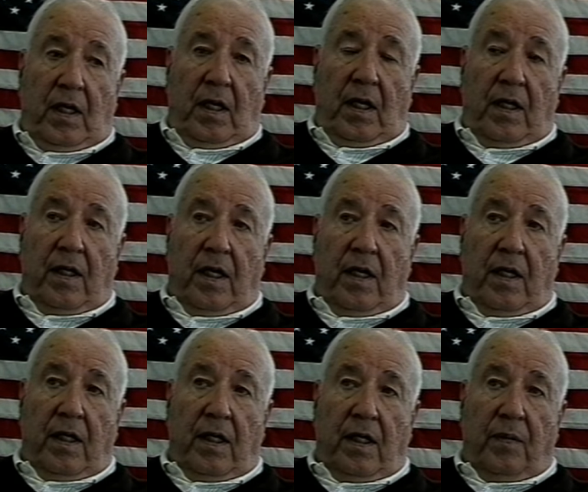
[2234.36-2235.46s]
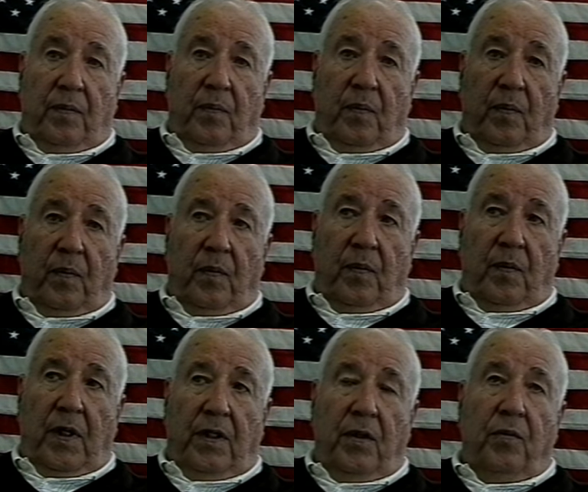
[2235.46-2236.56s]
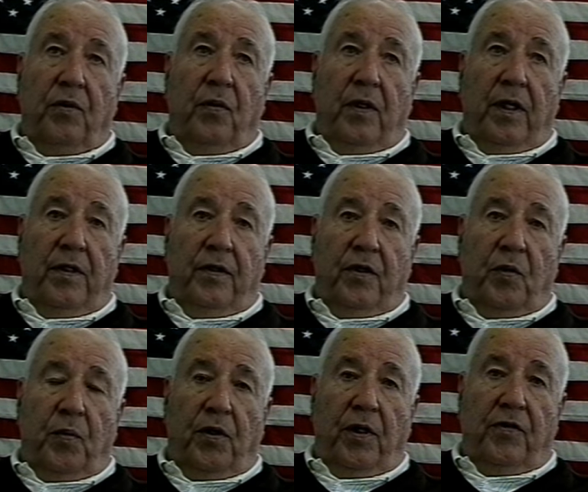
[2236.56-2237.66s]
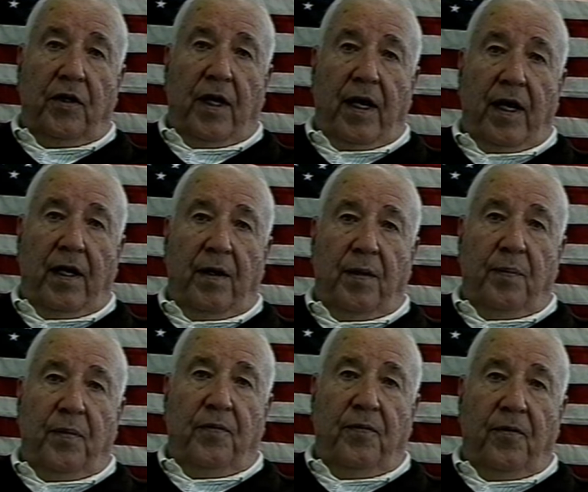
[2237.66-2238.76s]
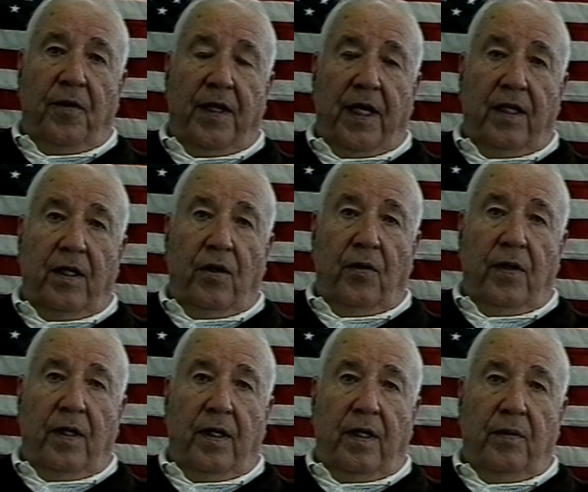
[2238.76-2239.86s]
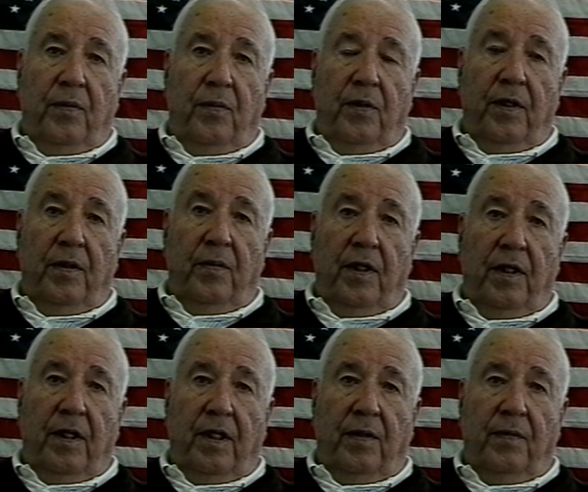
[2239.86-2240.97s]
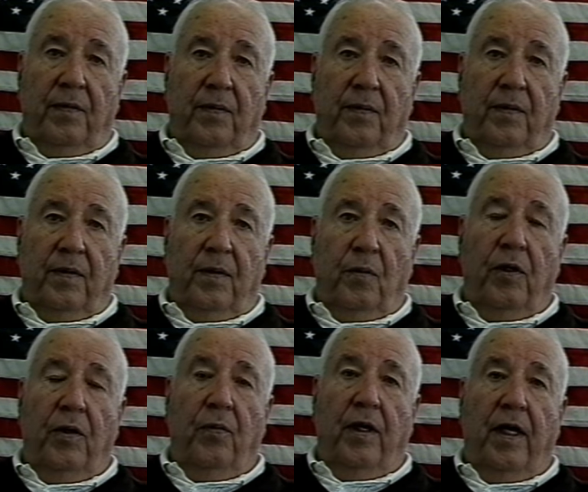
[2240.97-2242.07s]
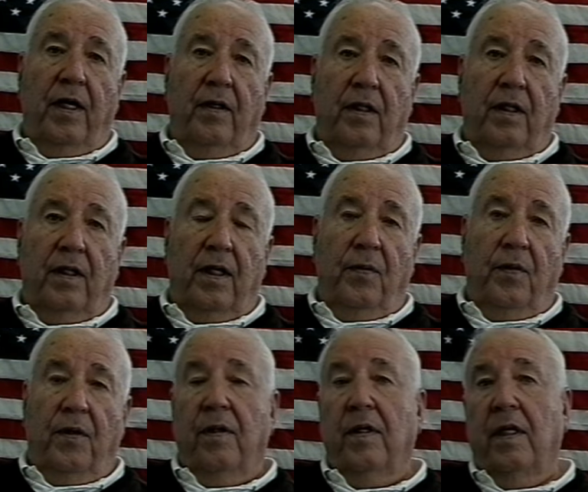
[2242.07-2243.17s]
and then uh, there was one other experience I had before that, though. Uh, we, we uh, the word went out that they were